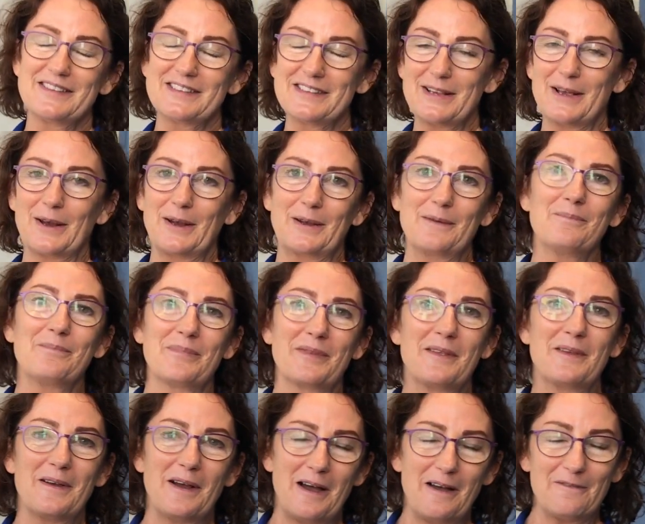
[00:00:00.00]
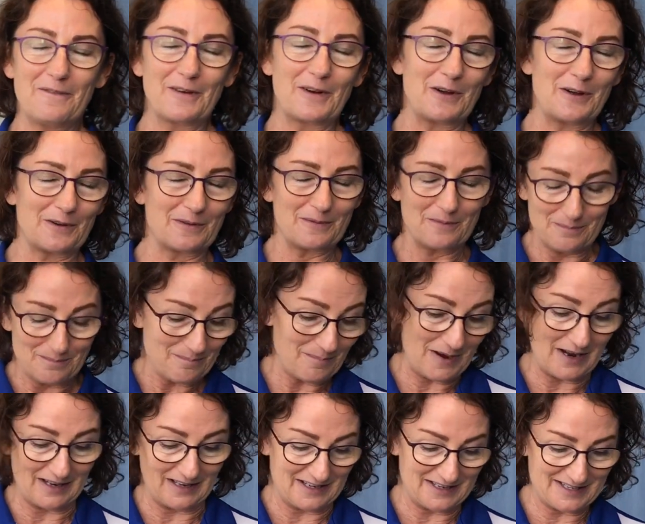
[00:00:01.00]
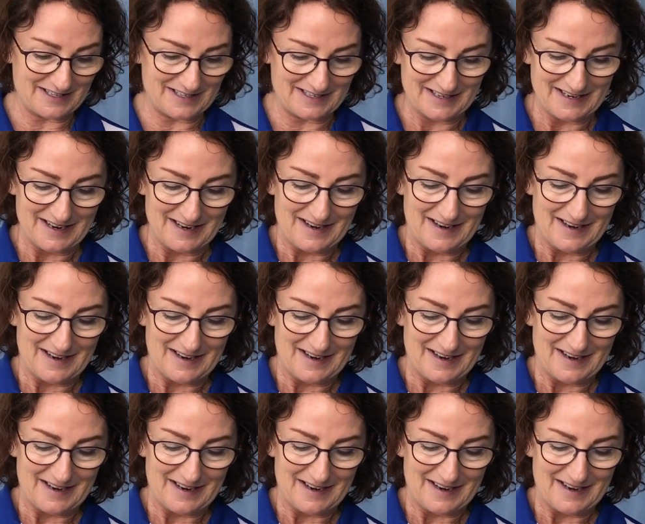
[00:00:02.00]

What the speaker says: So I've forgotten my list.